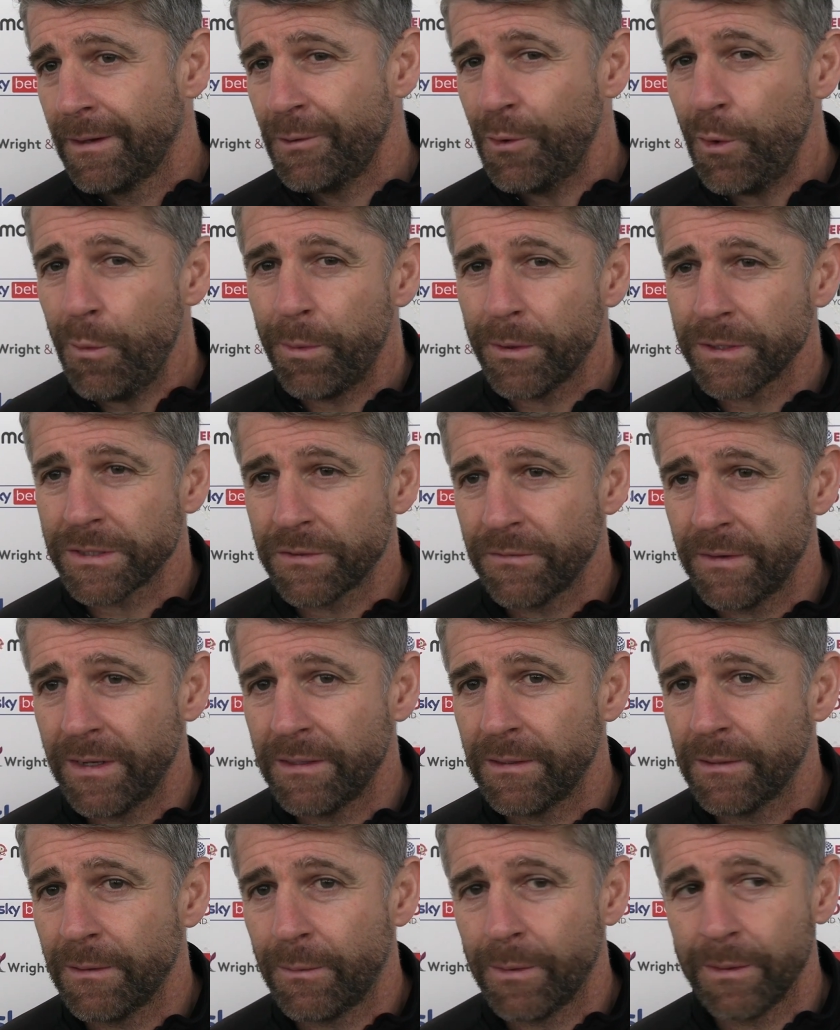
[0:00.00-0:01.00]
No, but it's
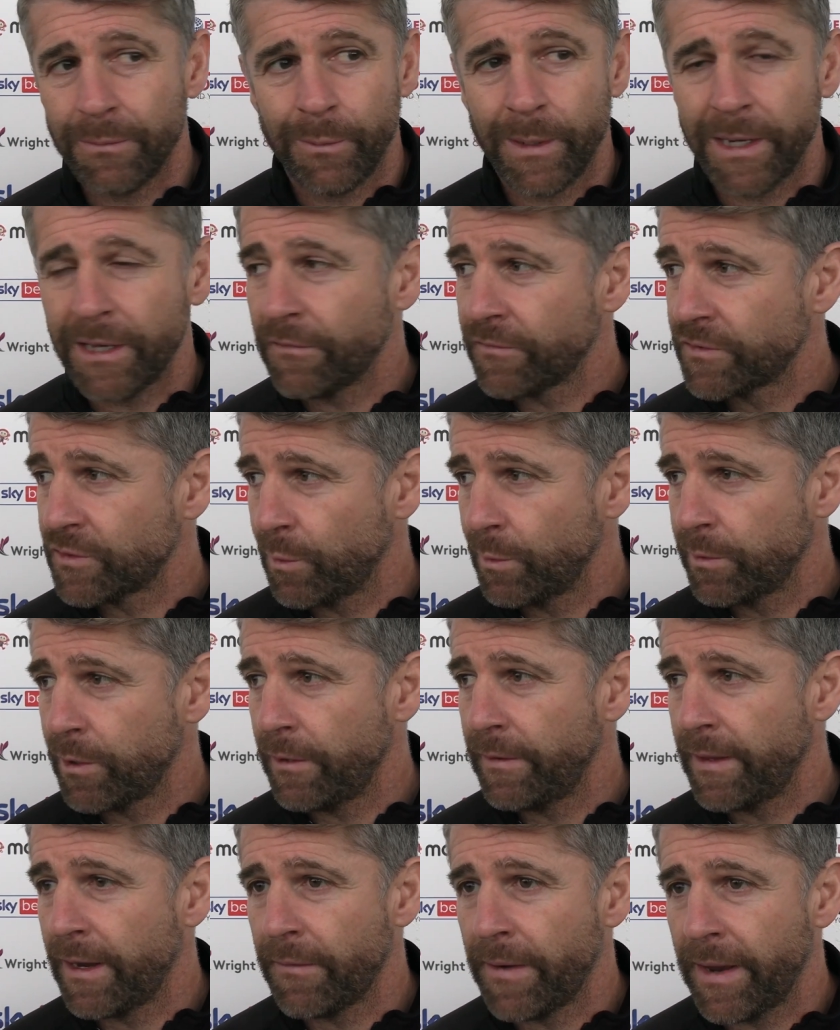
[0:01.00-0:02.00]
great. You know, Wigan have sold
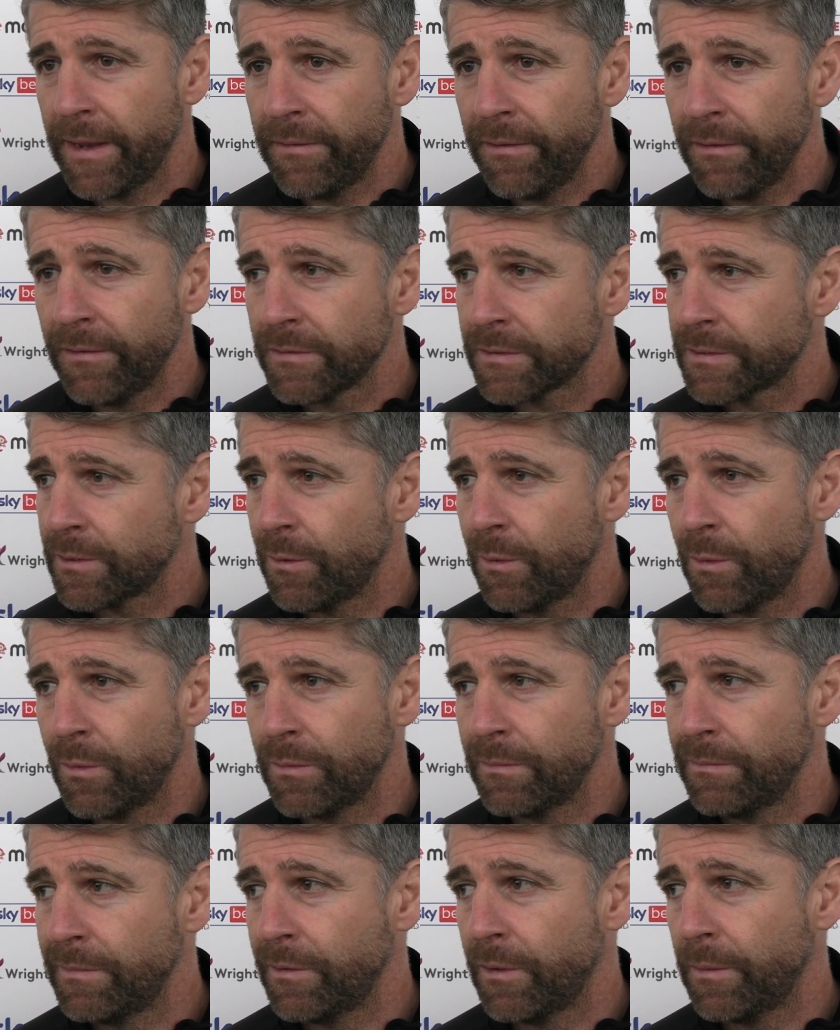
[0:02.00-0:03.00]
out their end,
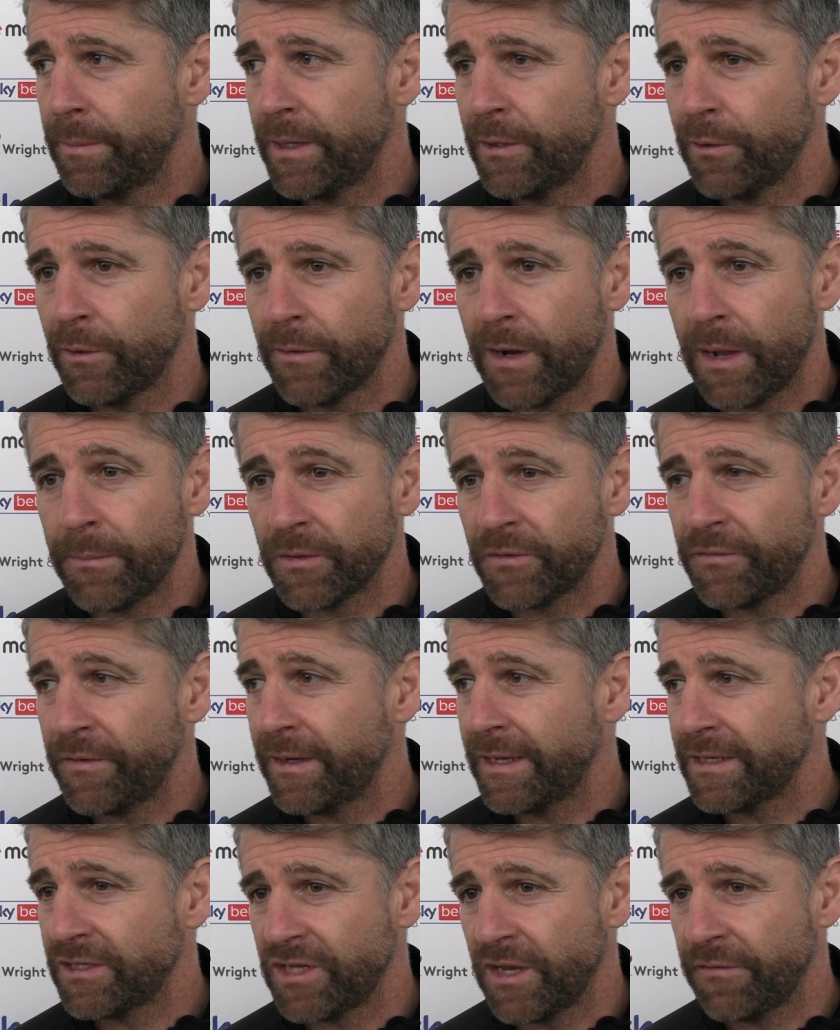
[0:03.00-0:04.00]
so, you know, it'll be another
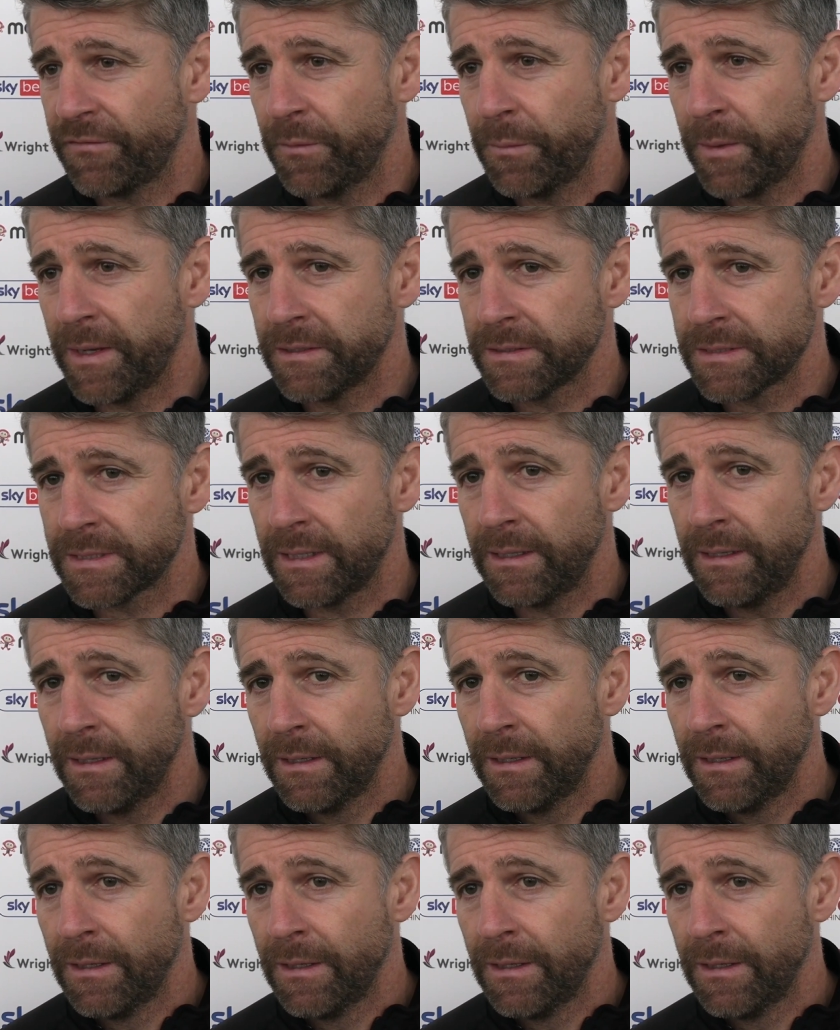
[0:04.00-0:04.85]
atmosphere like Sheffield Wednesday.